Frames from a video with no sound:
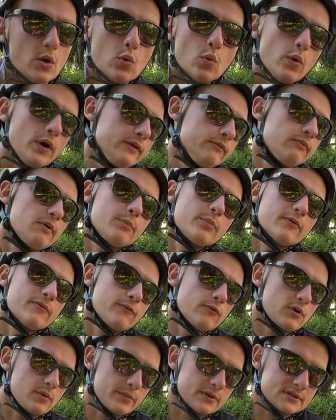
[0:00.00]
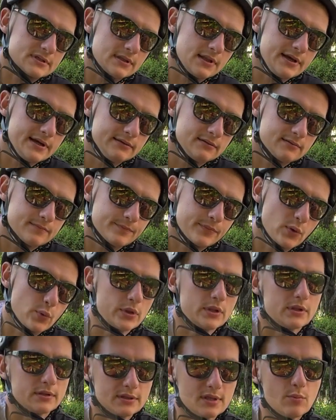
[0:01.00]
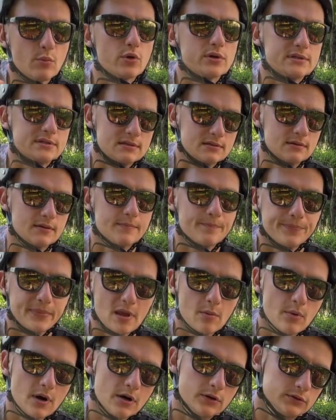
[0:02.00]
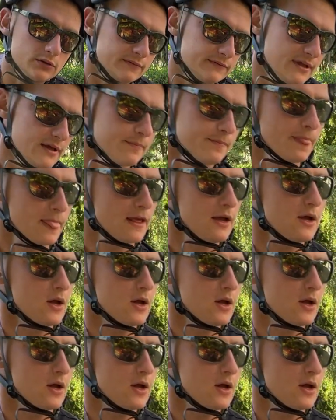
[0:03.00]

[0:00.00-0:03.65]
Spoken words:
when we performing slide, well, the most amount of them,